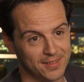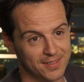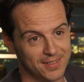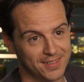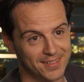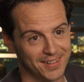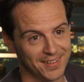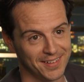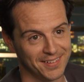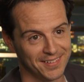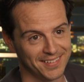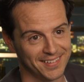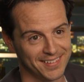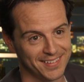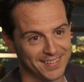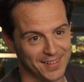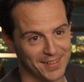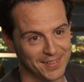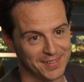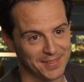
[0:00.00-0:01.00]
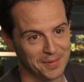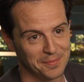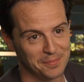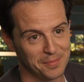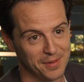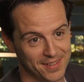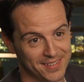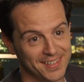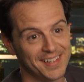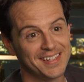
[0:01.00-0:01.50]
some,
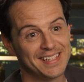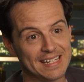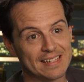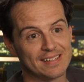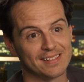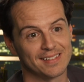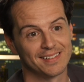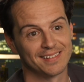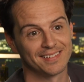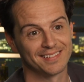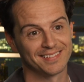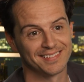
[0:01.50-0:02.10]
because I did.